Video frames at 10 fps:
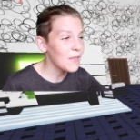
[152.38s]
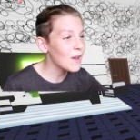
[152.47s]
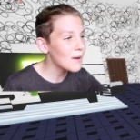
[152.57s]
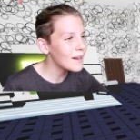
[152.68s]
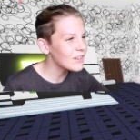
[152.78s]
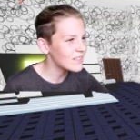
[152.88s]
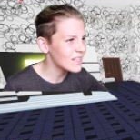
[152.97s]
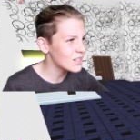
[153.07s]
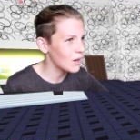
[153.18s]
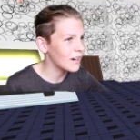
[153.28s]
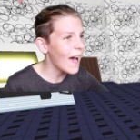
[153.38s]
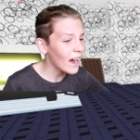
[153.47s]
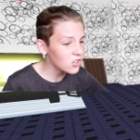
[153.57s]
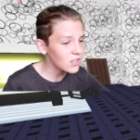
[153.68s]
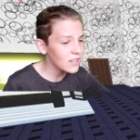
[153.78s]
I think I might use this one. It
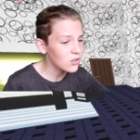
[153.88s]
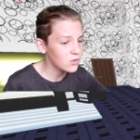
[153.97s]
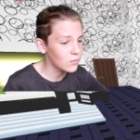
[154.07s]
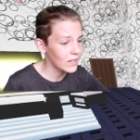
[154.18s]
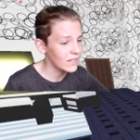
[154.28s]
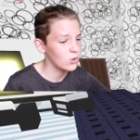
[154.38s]
actually looks really